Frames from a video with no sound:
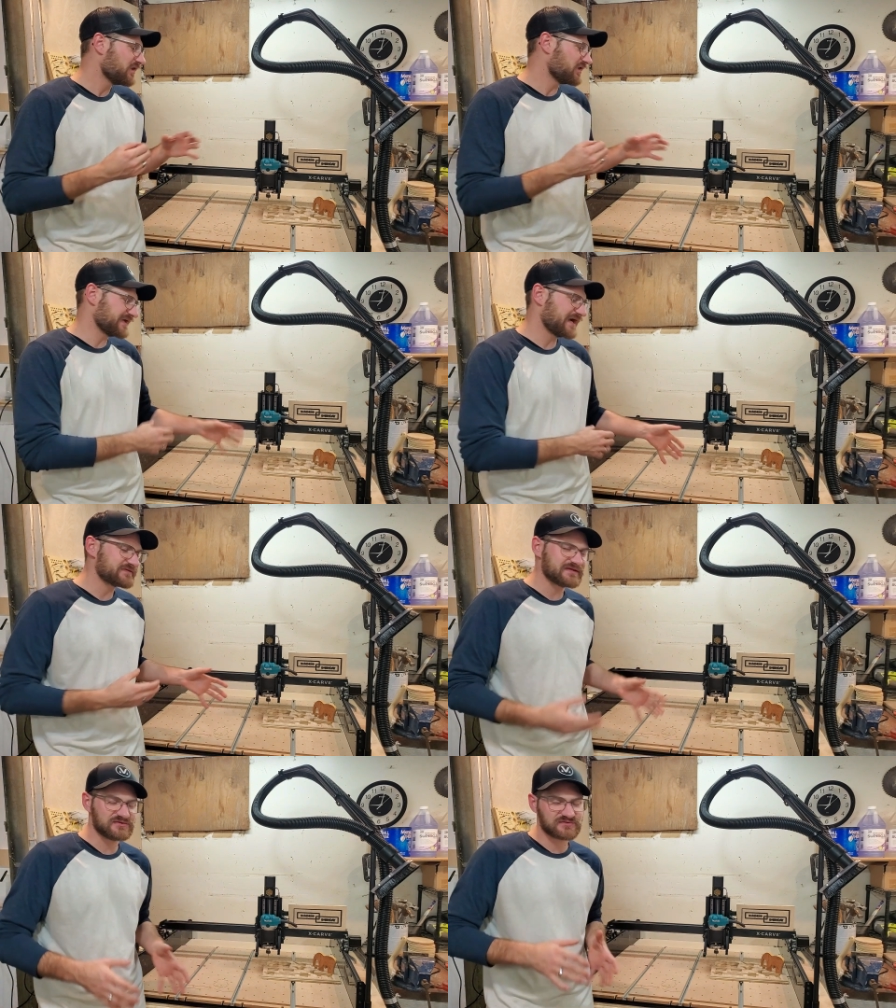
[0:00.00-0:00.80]
on how
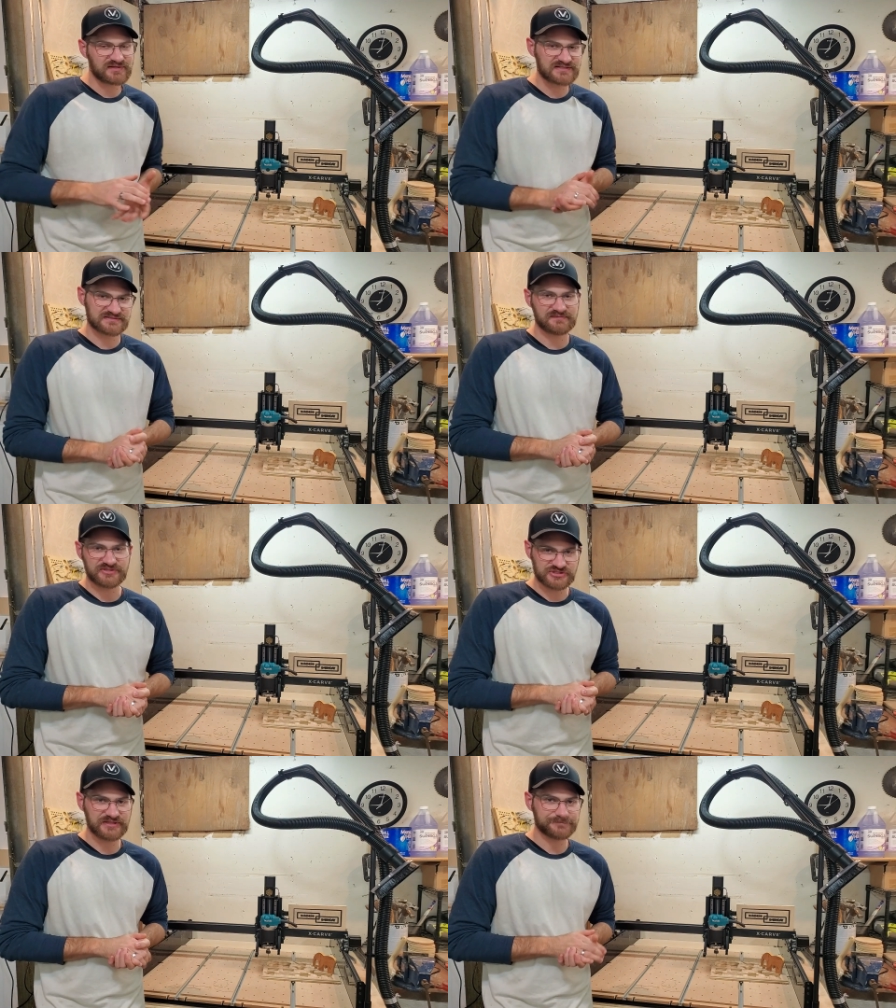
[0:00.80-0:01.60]
they utilize their
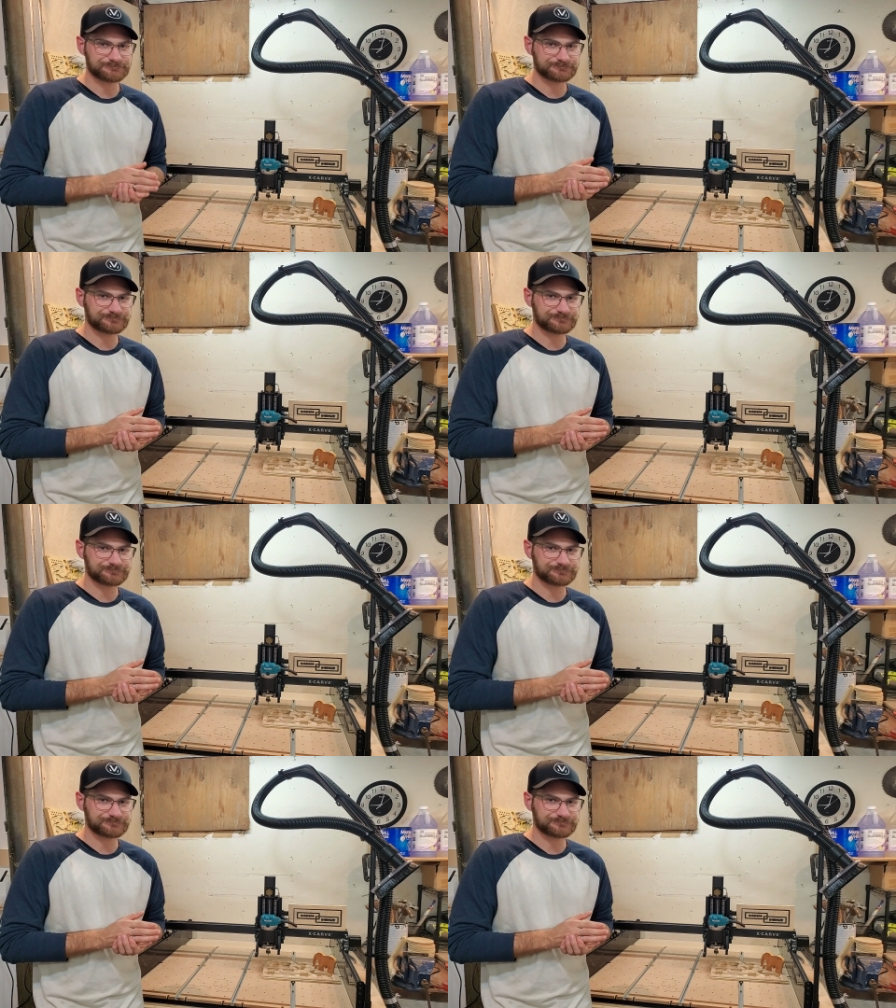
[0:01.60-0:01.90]
machine.